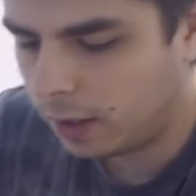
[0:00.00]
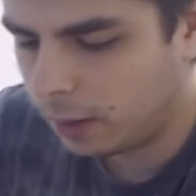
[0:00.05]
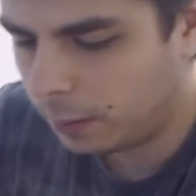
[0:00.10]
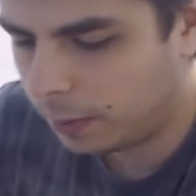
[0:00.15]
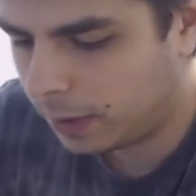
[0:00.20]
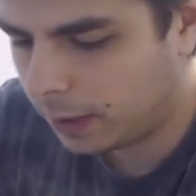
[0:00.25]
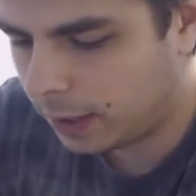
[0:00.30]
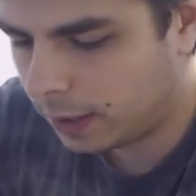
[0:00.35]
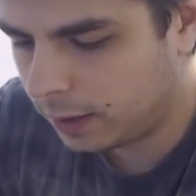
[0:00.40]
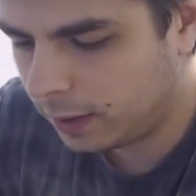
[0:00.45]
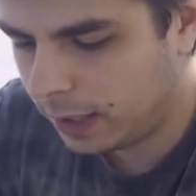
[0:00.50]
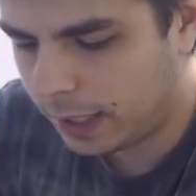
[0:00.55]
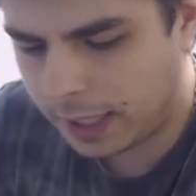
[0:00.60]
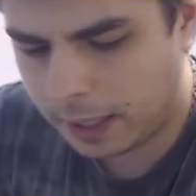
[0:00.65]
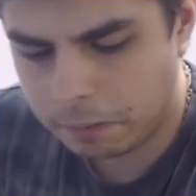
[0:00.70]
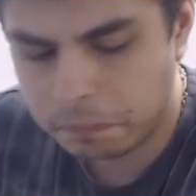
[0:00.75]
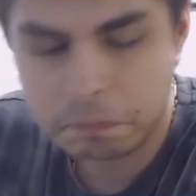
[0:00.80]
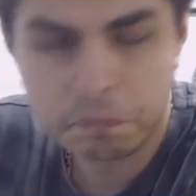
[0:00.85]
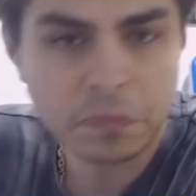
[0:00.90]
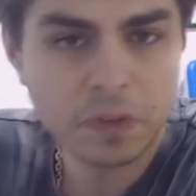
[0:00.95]
But
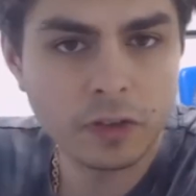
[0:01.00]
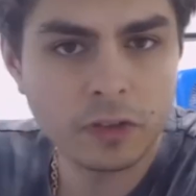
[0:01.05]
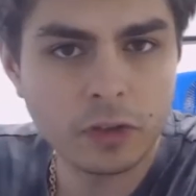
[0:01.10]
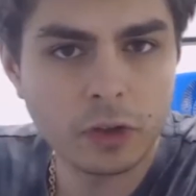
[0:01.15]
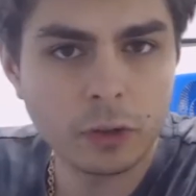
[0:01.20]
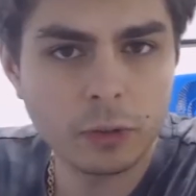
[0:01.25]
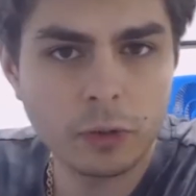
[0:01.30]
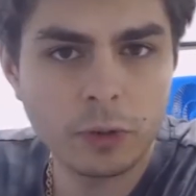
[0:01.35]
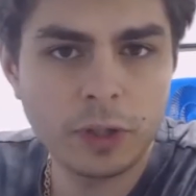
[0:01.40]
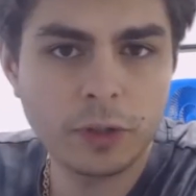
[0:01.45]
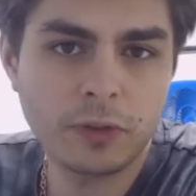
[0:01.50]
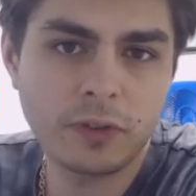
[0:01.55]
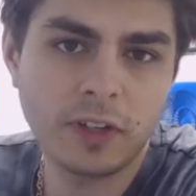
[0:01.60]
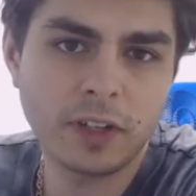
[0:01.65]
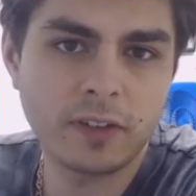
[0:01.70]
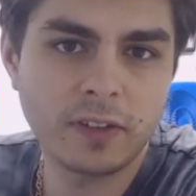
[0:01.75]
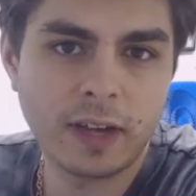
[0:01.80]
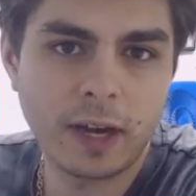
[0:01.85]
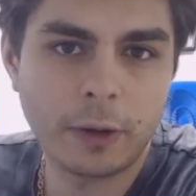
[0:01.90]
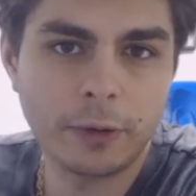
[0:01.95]
yeah. So 3 to
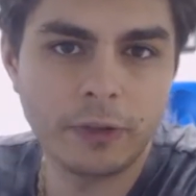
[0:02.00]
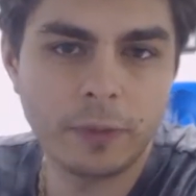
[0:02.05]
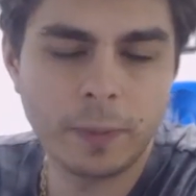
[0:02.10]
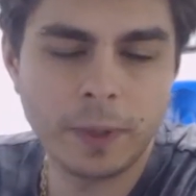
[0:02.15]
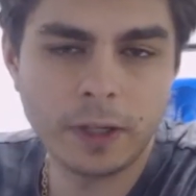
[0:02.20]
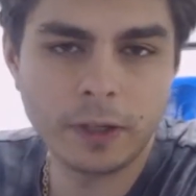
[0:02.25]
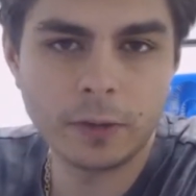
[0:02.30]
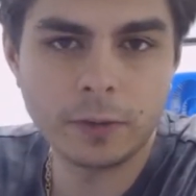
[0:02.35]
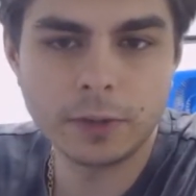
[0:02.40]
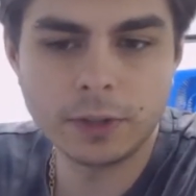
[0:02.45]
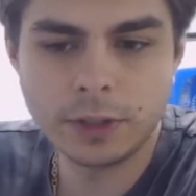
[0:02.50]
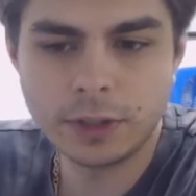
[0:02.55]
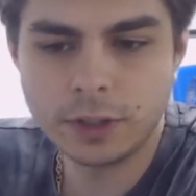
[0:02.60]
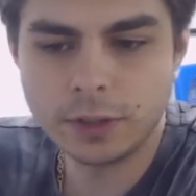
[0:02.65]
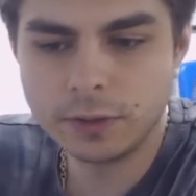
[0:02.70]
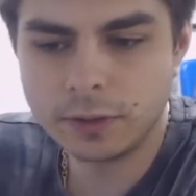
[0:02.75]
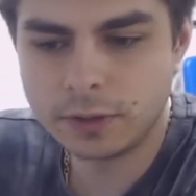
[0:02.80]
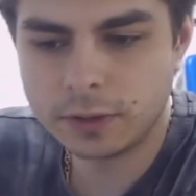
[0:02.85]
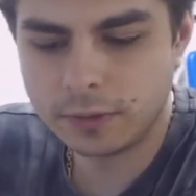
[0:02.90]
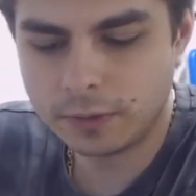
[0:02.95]
6 hours, depending on what you
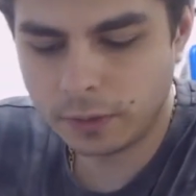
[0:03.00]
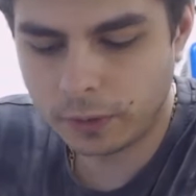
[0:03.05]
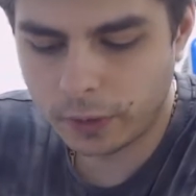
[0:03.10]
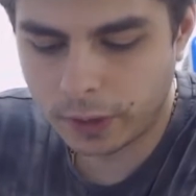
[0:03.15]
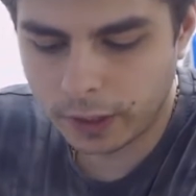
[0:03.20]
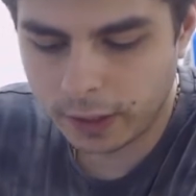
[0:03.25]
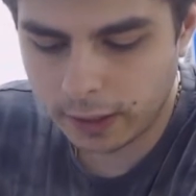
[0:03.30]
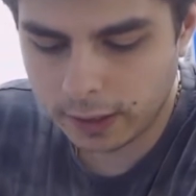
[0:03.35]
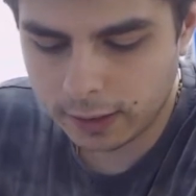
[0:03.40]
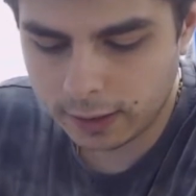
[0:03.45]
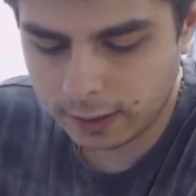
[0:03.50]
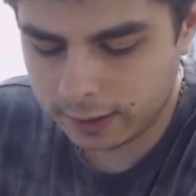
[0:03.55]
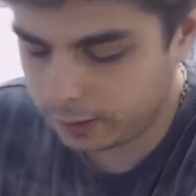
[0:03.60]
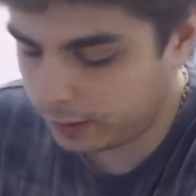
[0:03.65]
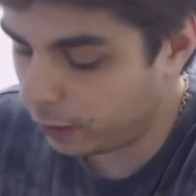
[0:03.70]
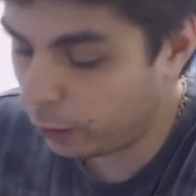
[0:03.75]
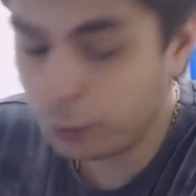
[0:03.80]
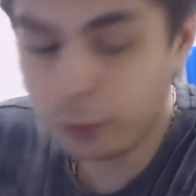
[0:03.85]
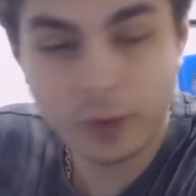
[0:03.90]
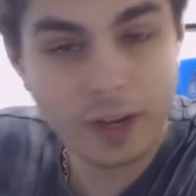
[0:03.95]
use it for.
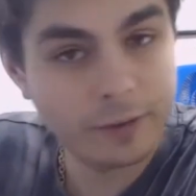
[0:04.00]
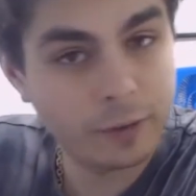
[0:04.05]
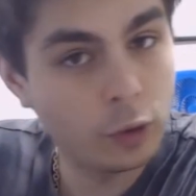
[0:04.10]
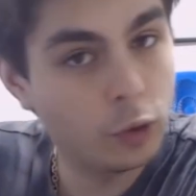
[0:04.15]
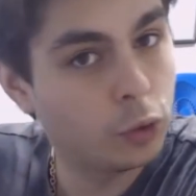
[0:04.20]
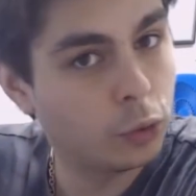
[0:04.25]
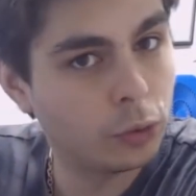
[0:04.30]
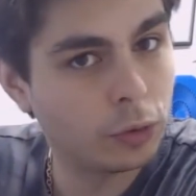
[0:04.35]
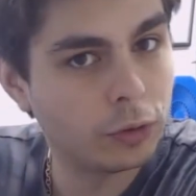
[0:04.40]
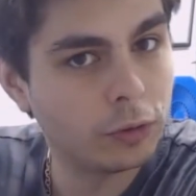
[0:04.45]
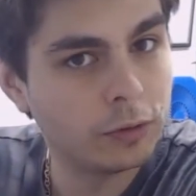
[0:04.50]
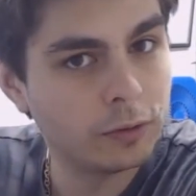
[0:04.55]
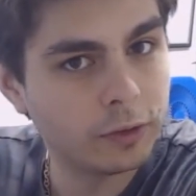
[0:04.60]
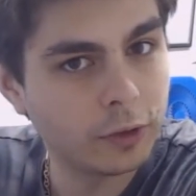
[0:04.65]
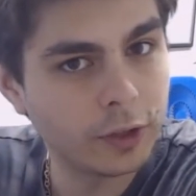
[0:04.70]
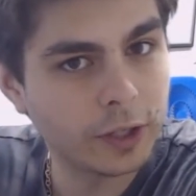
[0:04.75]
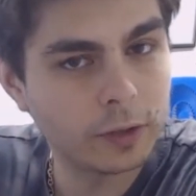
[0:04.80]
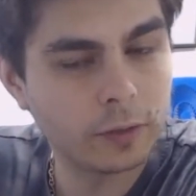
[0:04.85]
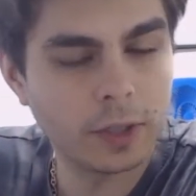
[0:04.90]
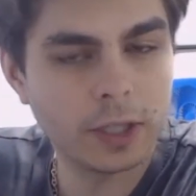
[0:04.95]
They also have Hulu, so
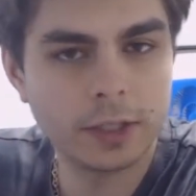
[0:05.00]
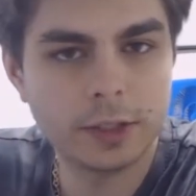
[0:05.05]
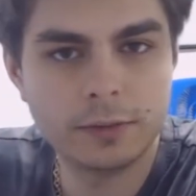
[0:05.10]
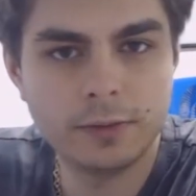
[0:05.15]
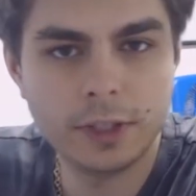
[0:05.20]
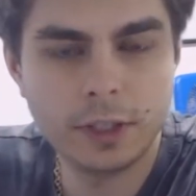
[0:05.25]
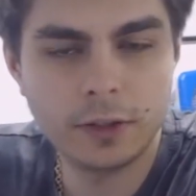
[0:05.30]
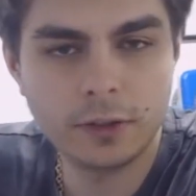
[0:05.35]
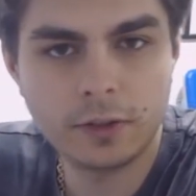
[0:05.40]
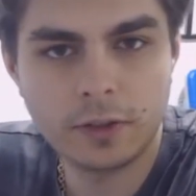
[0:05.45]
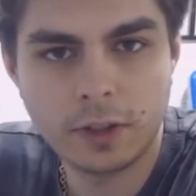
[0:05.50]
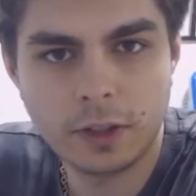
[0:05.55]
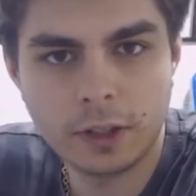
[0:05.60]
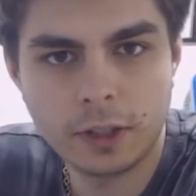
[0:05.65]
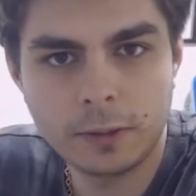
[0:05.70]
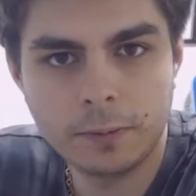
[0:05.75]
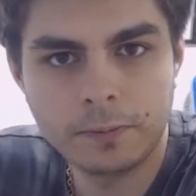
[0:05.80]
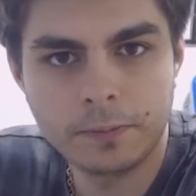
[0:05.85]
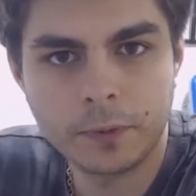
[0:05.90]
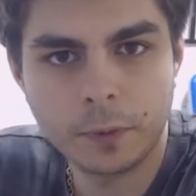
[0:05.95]
you can watch videos
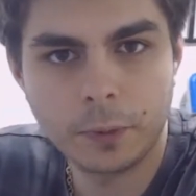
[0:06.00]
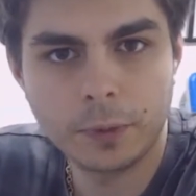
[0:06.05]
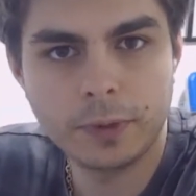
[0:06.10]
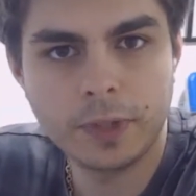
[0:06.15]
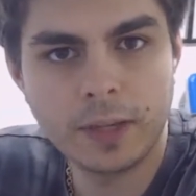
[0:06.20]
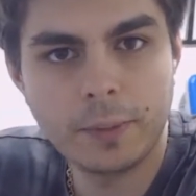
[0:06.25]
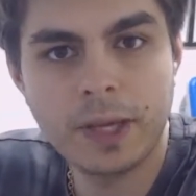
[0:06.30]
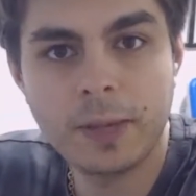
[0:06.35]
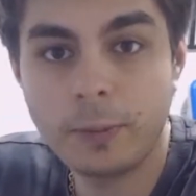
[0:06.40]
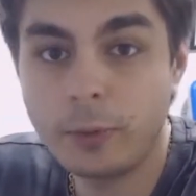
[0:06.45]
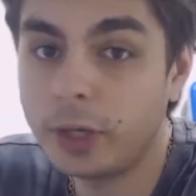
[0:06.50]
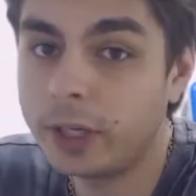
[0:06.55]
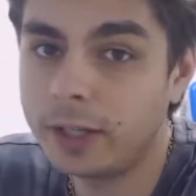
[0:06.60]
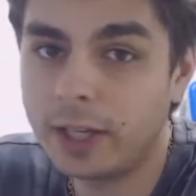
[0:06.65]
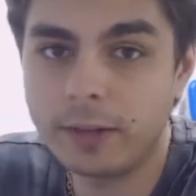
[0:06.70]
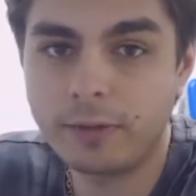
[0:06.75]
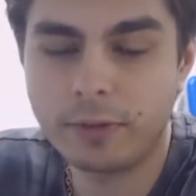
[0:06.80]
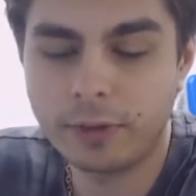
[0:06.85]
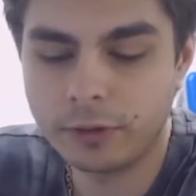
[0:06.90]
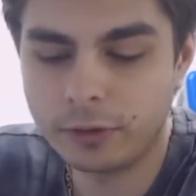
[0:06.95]
here. They may bring
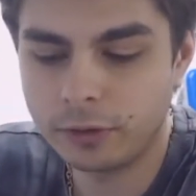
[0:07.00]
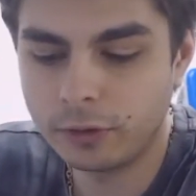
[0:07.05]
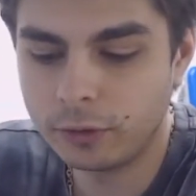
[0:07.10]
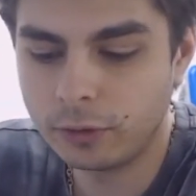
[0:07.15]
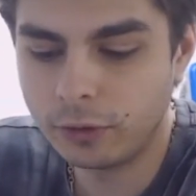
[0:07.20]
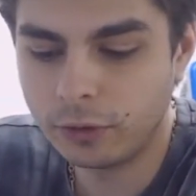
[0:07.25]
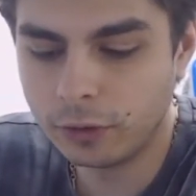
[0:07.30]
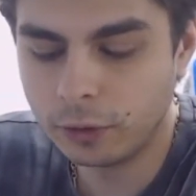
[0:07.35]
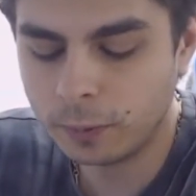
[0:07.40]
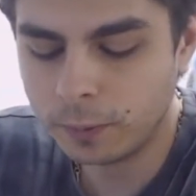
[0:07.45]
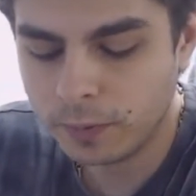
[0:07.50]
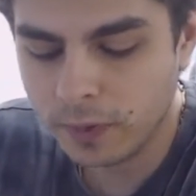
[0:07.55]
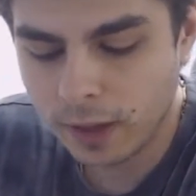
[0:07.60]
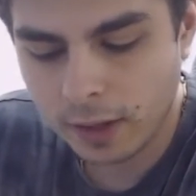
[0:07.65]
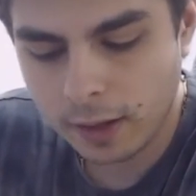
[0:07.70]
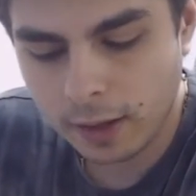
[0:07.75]
Netflix soon too.